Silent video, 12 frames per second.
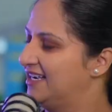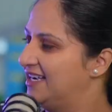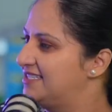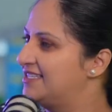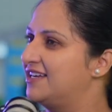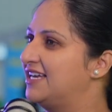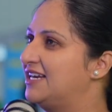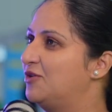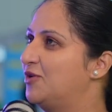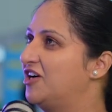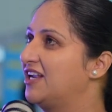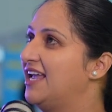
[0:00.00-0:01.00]
It's not going to
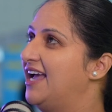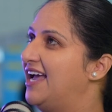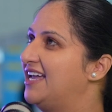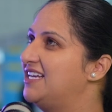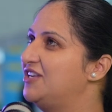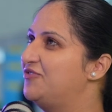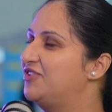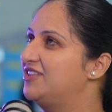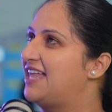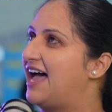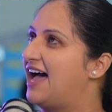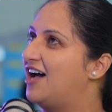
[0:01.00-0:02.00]
work. And even
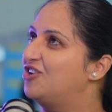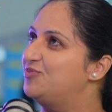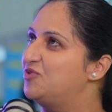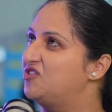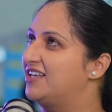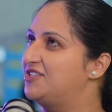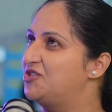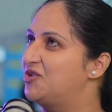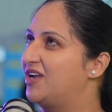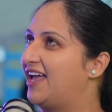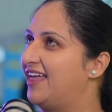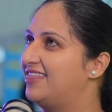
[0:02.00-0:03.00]
the output that you
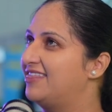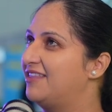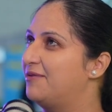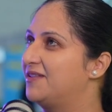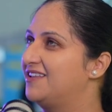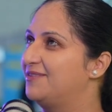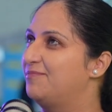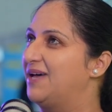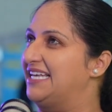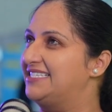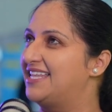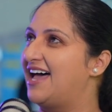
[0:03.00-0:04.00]
get, the
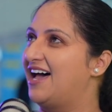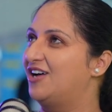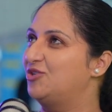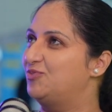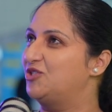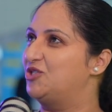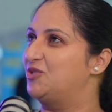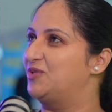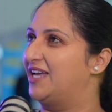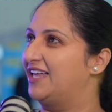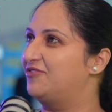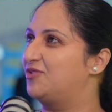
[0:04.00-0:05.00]
best output you
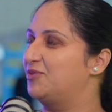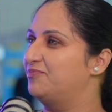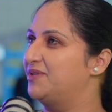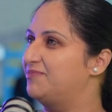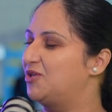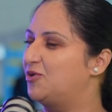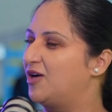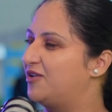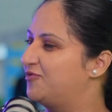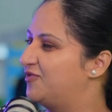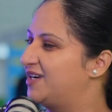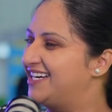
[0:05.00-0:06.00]
get from people who have
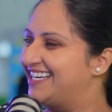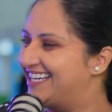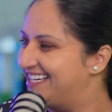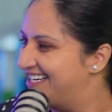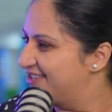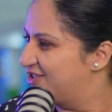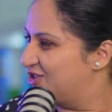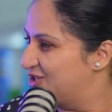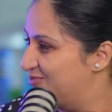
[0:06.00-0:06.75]
very clear thought